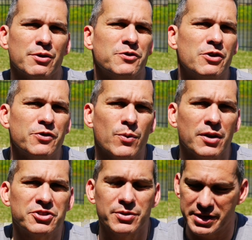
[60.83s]
review if you
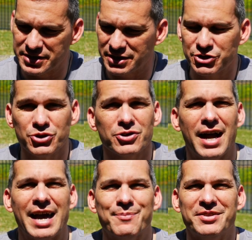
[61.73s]
want to? And I said, sure.
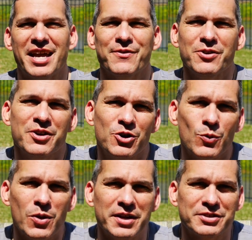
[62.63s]
I am never
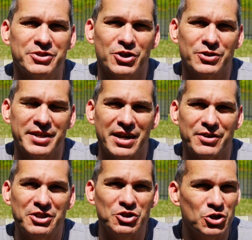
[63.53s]
one to turn
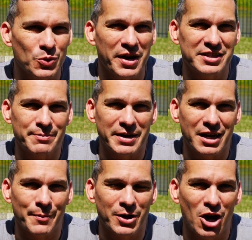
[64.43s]
down a new way to make a
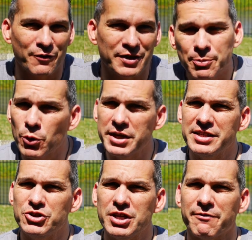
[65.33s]
cup of coffee. The point
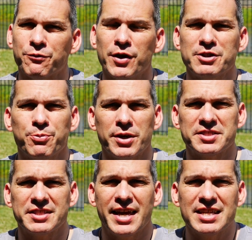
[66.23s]
is you get French
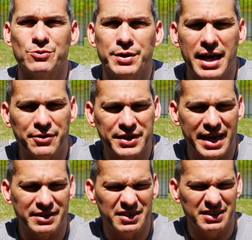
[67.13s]
press taste without
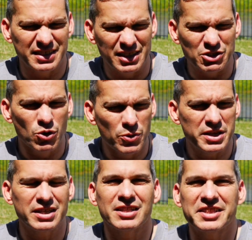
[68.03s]
that
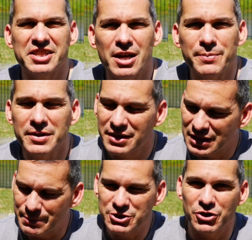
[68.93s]
annoying cleanup.
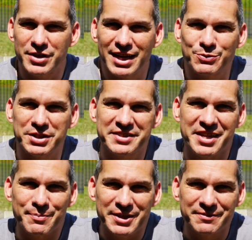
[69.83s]
Let me show you guys what they sent me.